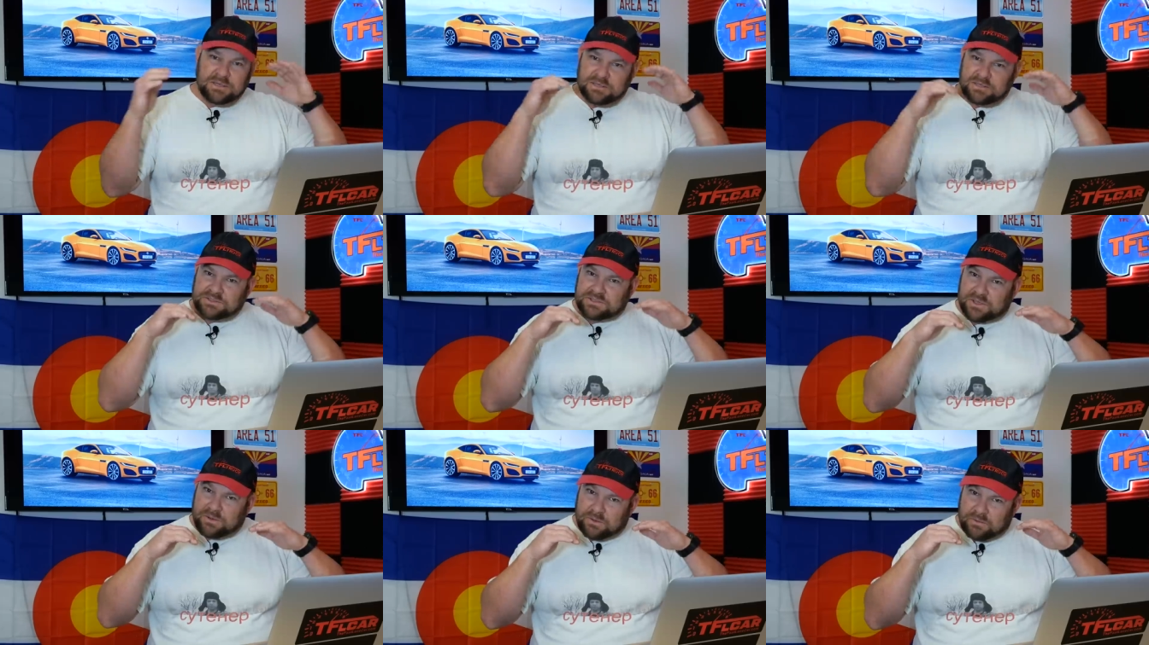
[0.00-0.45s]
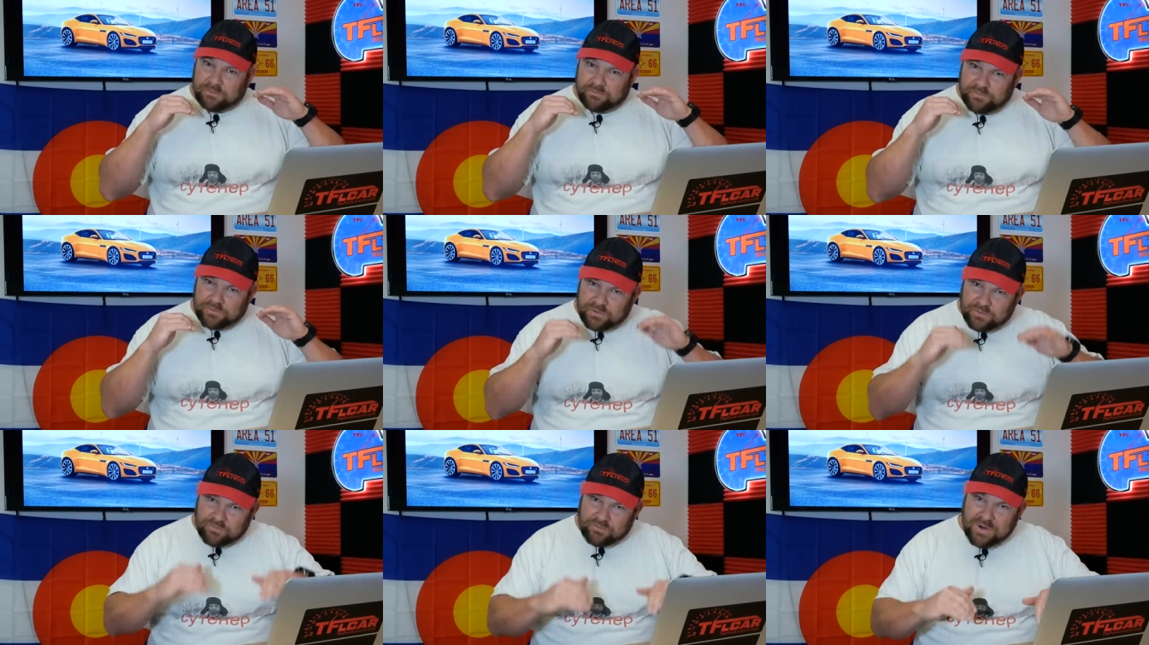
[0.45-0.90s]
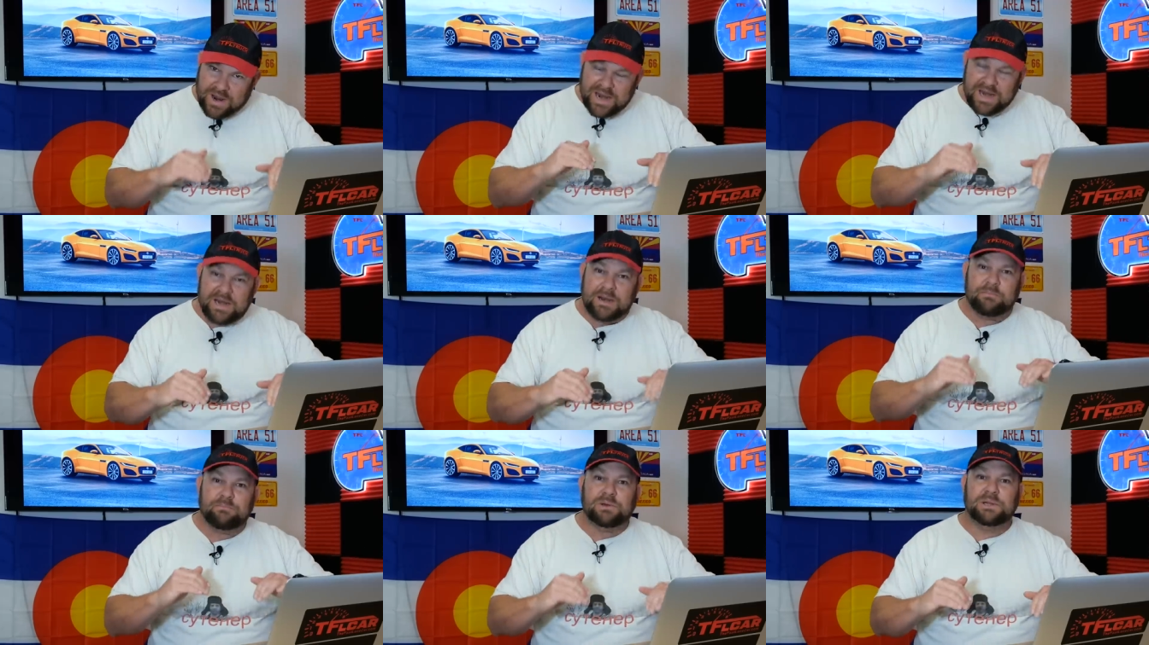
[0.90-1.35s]
So,
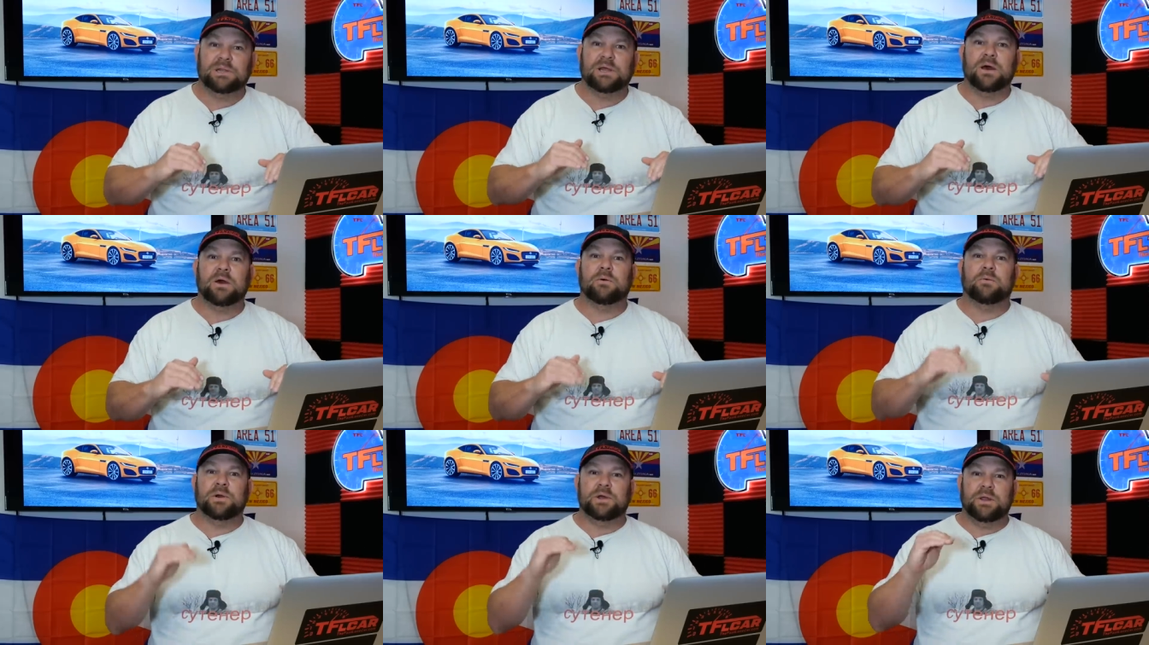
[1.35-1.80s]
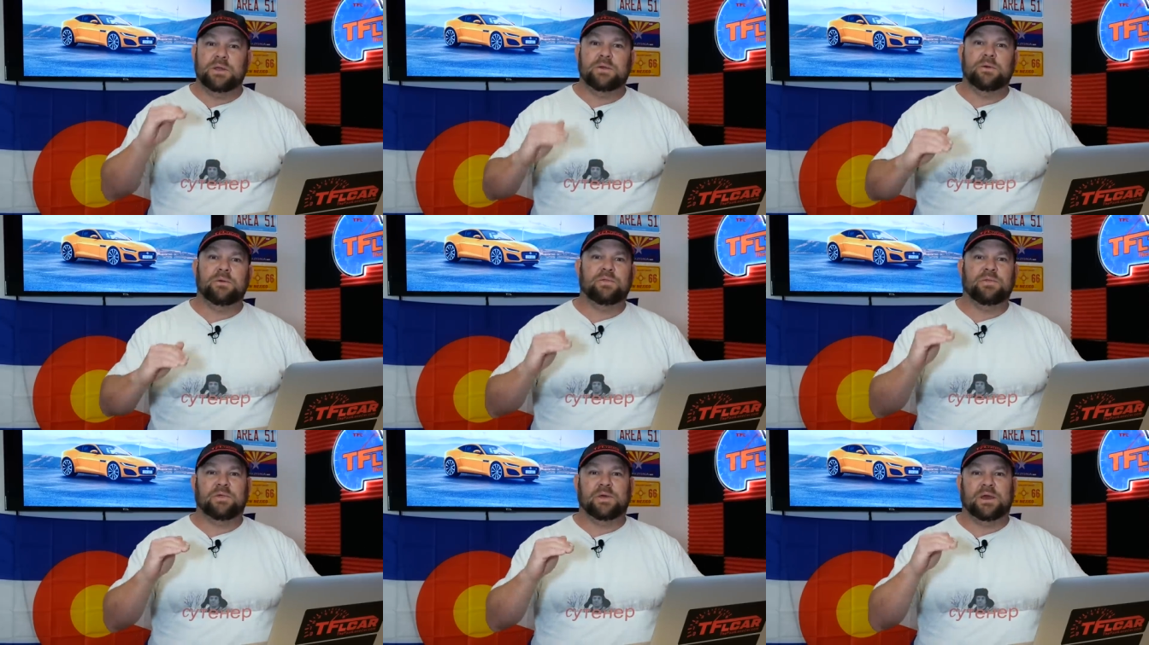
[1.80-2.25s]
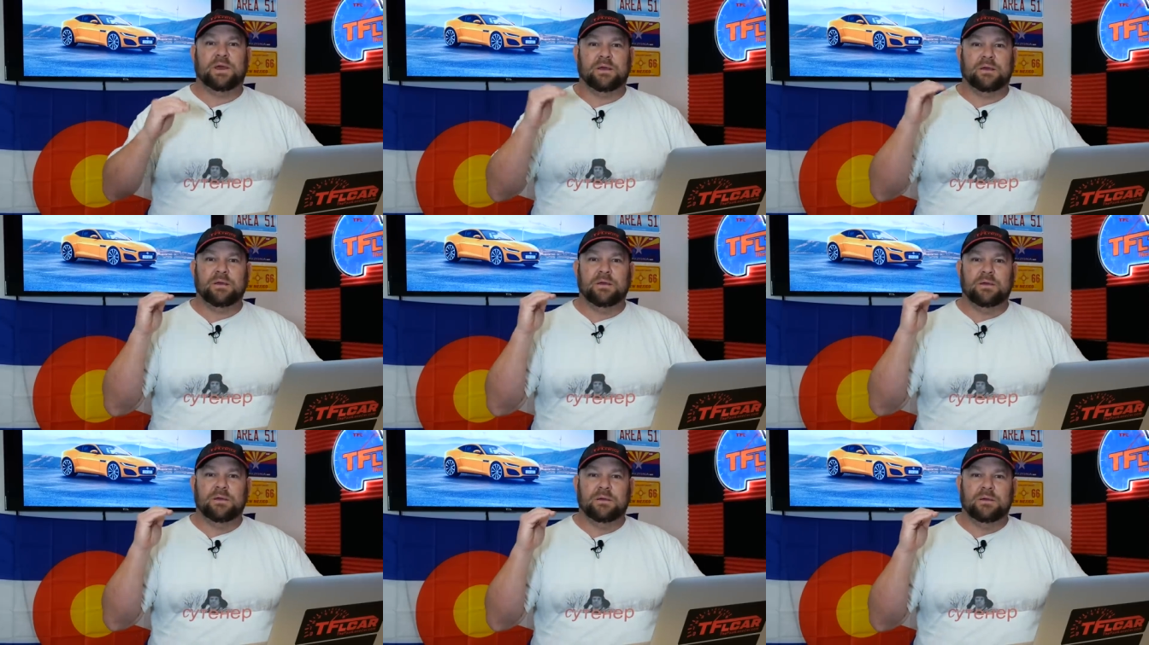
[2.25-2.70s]
write below what you
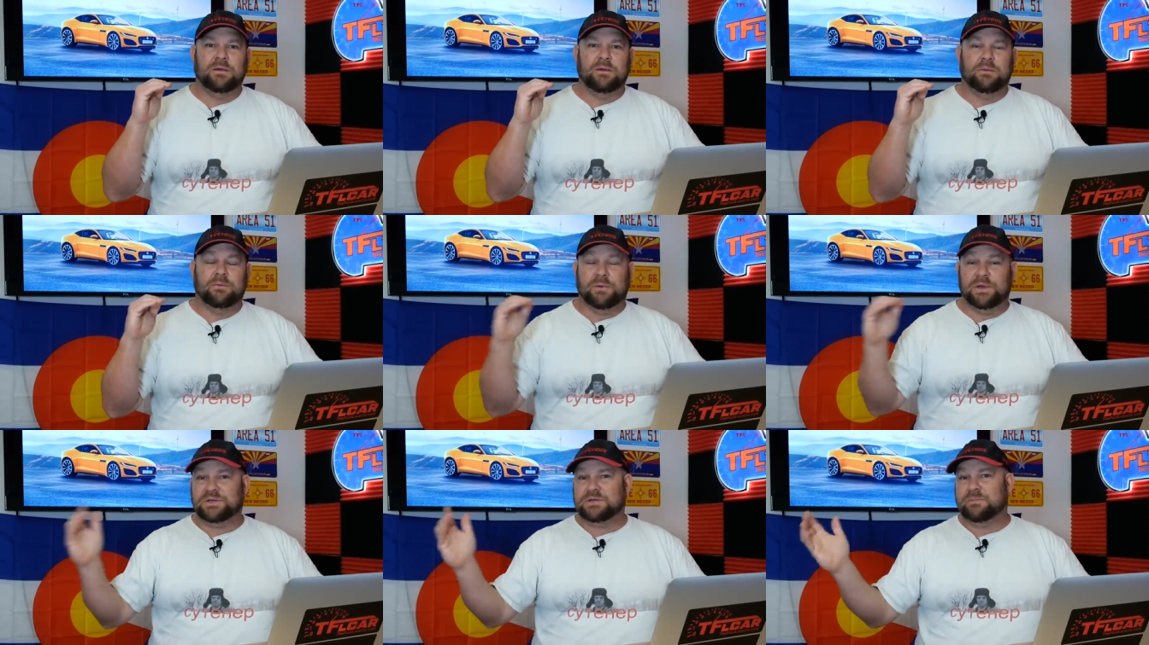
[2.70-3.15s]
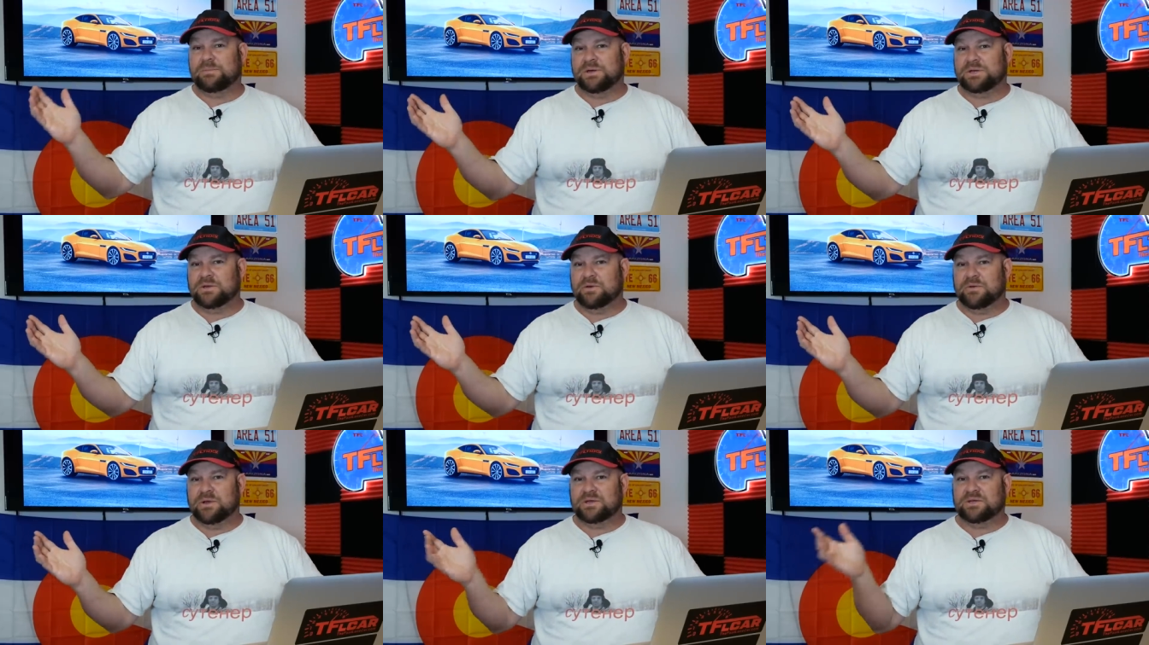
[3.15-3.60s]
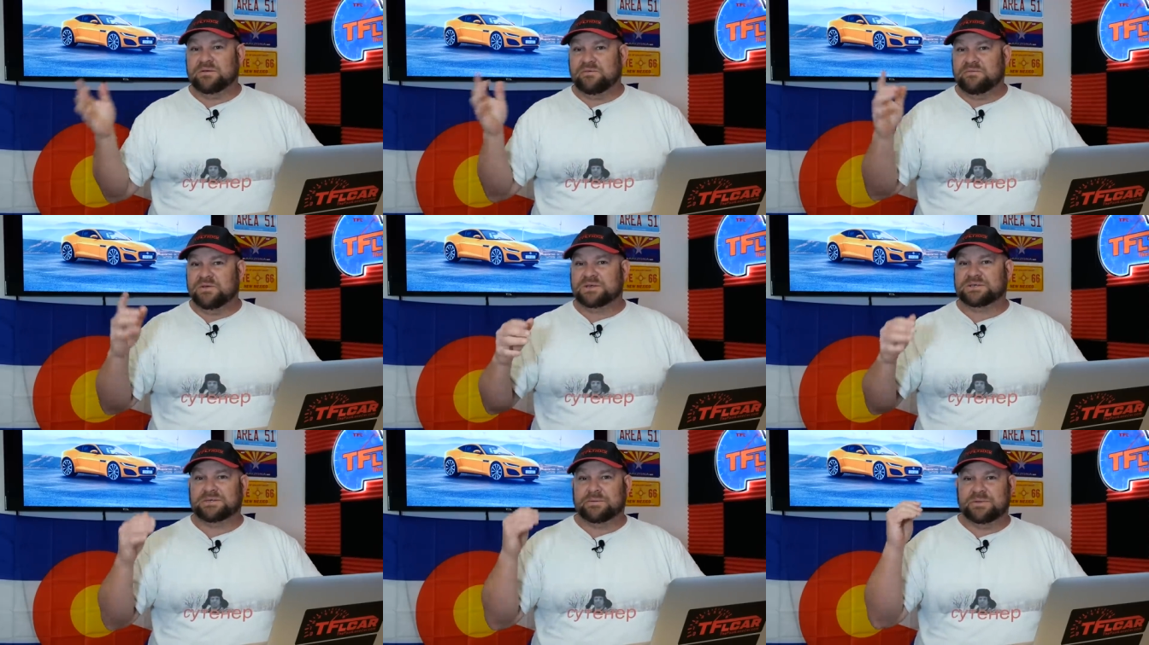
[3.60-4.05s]
think we should be doing to
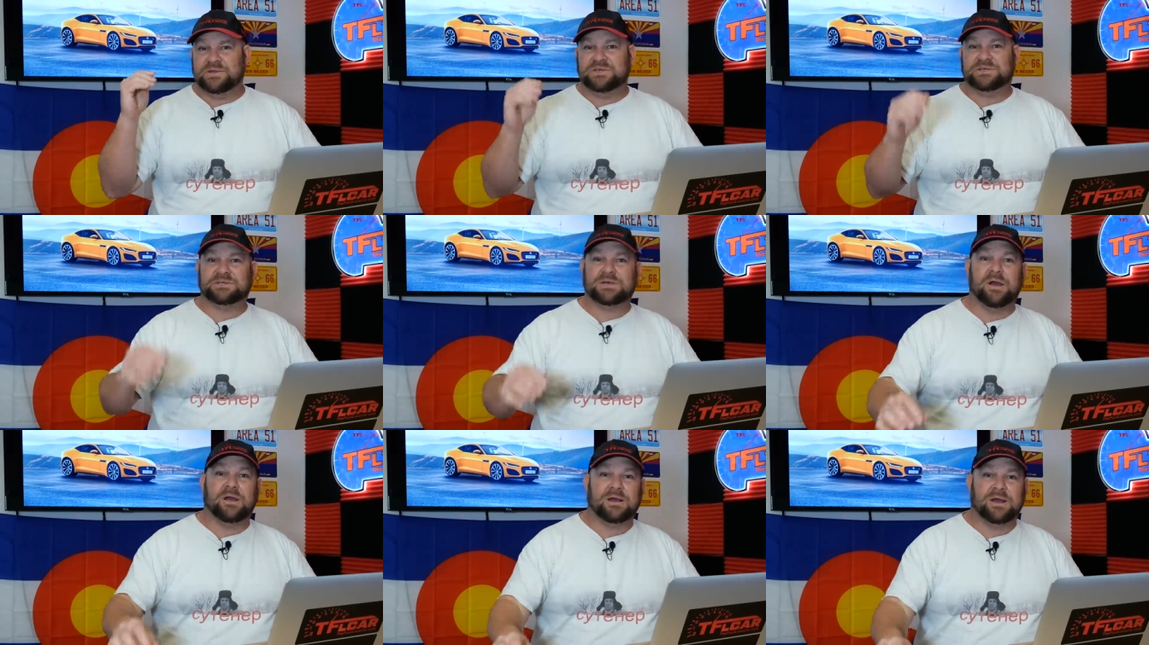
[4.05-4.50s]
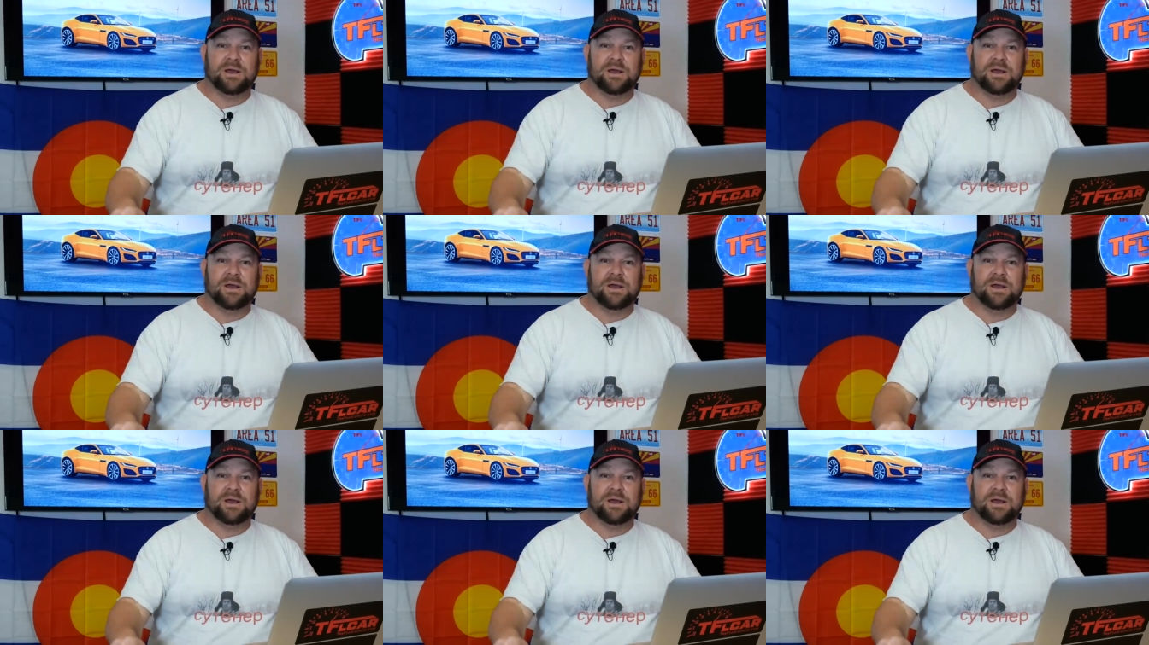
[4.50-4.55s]
fix some of these car